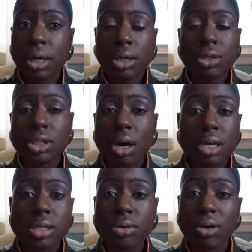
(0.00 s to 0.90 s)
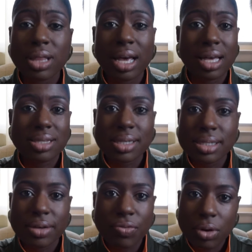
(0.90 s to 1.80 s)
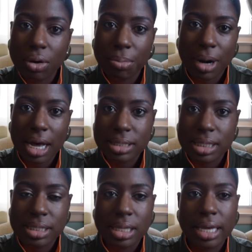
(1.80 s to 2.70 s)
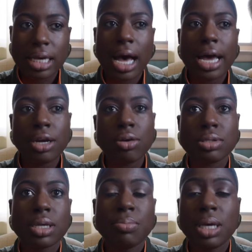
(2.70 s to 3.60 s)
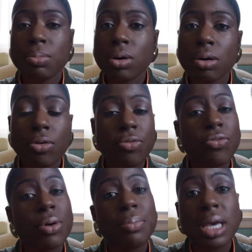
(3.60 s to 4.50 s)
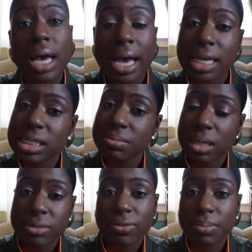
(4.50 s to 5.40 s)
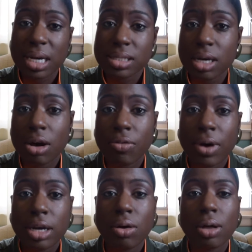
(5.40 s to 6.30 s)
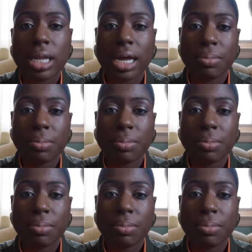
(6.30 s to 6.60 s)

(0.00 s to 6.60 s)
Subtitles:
You should also know that it's a difficult process. Like, I know some people, for me, I can speak for myself. I know a lot